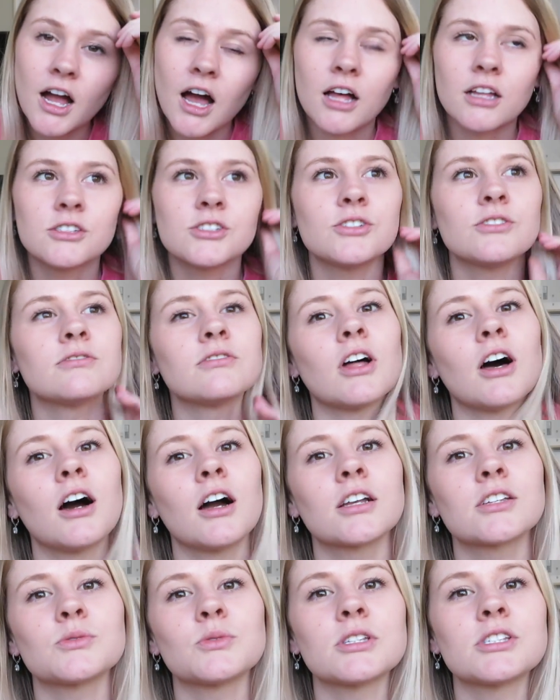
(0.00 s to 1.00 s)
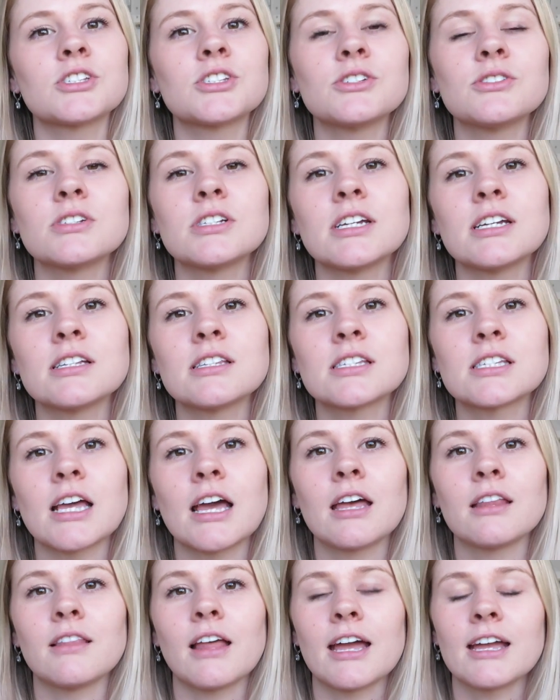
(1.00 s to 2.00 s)
I'll do vlogs with students
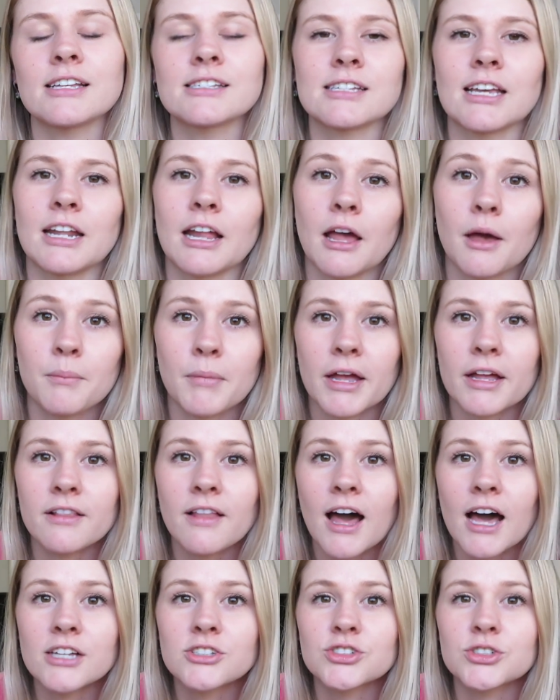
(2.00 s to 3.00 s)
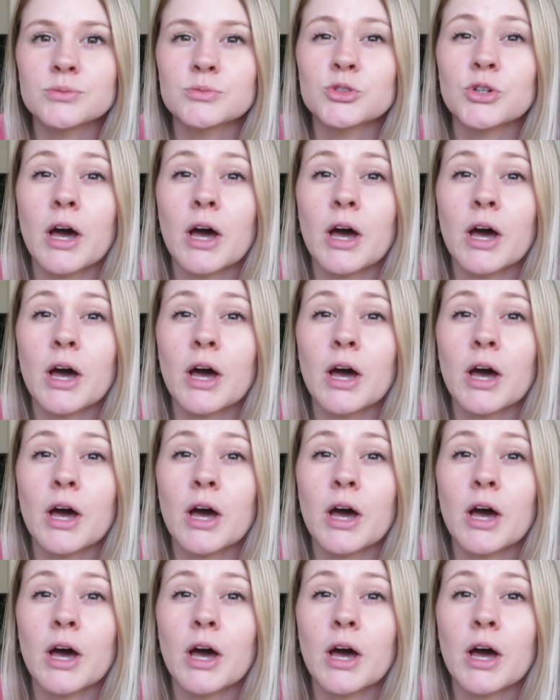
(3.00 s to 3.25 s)
and like setting up my classroom.